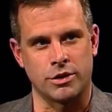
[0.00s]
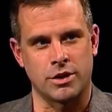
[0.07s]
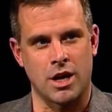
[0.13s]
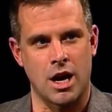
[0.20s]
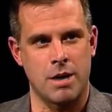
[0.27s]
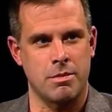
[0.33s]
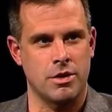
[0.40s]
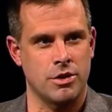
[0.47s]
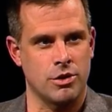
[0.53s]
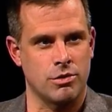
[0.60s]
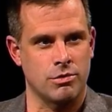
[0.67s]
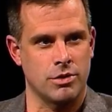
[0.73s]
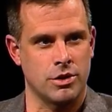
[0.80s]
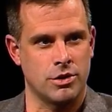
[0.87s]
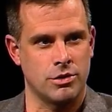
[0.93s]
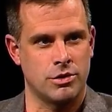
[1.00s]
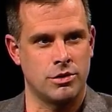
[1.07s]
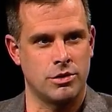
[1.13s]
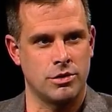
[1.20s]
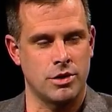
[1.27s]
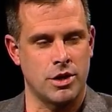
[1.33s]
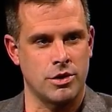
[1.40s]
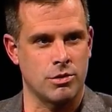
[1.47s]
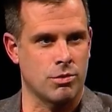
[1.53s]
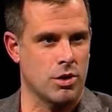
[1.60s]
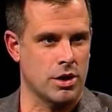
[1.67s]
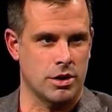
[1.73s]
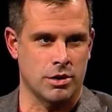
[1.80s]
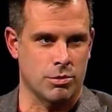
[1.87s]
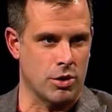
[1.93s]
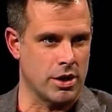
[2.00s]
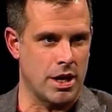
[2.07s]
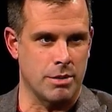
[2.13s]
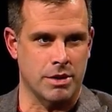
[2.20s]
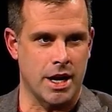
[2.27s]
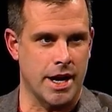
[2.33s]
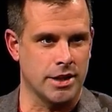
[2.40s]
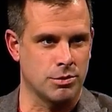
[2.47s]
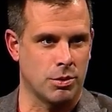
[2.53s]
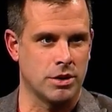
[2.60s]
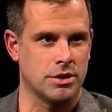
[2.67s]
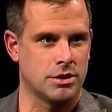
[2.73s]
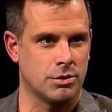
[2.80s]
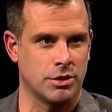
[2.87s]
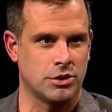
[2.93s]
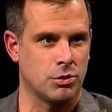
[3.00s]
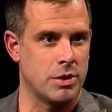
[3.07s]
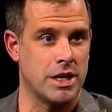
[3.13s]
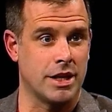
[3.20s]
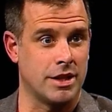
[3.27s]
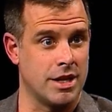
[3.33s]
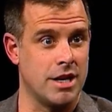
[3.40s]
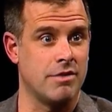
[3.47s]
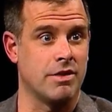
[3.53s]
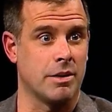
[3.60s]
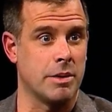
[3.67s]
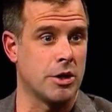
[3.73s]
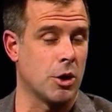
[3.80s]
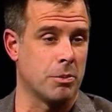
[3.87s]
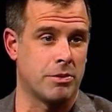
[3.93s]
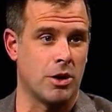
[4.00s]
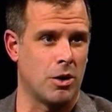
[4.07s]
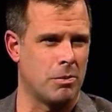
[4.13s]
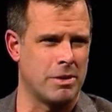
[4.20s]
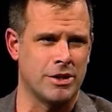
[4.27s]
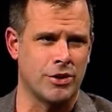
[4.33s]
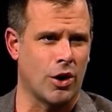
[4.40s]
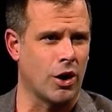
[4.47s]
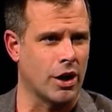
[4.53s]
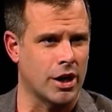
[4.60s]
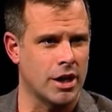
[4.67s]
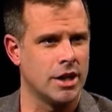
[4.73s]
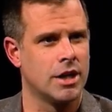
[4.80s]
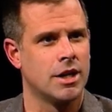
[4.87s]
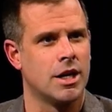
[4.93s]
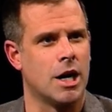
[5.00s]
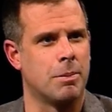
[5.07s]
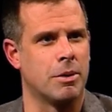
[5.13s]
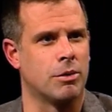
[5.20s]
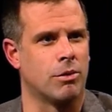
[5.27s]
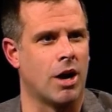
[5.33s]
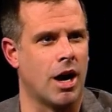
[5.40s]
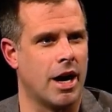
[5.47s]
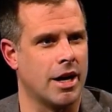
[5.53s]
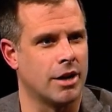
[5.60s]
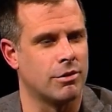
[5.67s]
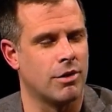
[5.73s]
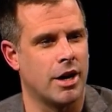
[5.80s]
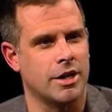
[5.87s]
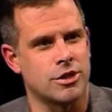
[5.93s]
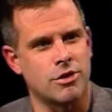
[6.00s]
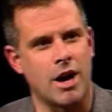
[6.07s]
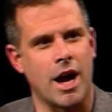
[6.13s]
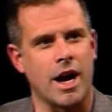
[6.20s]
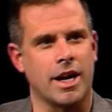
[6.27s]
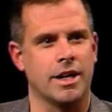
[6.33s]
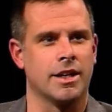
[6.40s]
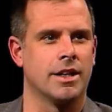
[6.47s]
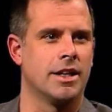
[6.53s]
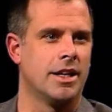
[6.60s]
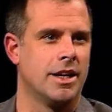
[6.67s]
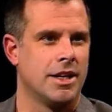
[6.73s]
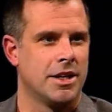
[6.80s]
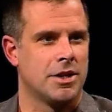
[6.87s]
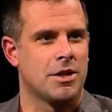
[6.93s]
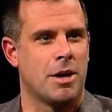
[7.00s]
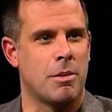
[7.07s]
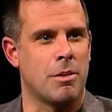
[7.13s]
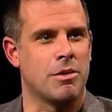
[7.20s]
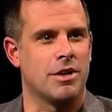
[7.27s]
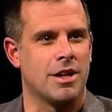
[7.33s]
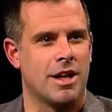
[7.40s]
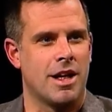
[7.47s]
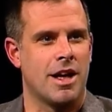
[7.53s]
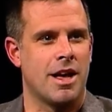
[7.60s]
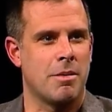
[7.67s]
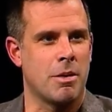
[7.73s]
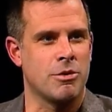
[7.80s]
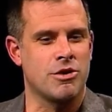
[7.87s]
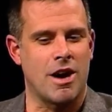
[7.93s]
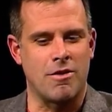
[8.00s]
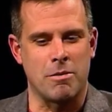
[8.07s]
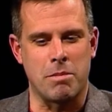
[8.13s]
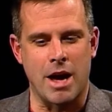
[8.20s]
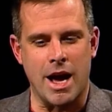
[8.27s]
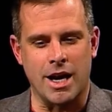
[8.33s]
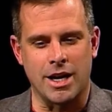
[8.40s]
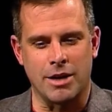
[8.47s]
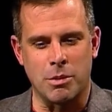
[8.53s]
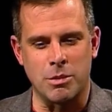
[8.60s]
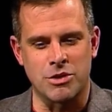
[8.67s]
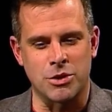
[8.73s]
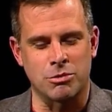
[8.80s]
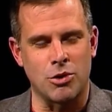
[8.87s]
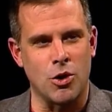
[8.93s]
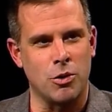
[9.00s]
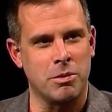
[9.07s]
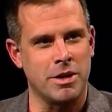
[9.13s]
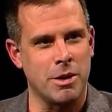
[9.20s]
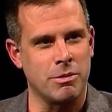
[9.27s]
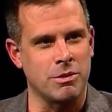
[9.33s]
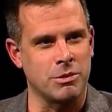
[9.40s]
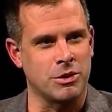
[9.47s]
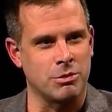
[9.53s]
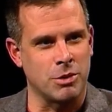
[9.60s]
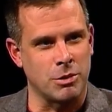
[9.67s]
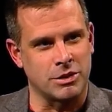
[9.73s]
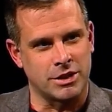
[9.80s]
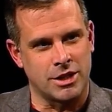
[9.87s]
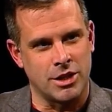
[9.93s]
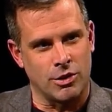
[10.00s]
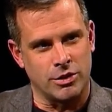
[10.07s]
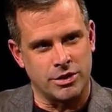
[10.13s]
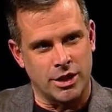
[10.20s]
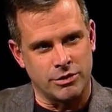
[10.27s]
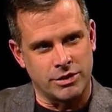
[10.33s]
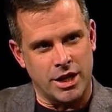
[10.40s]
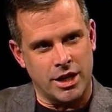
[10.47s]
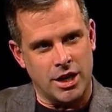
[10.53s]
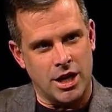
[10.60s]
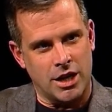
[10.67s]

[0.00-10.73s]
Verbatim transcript: time and you're and you and you're work you're working out right, gags once right. once a week in the evening. We go up there, it'd be dark yeah, up at Rye, yeah, Rye was, Track, and yeah. oh yeah, that's right. I remember driving dark, back. what was the road we, we, we, always kill ourselves getting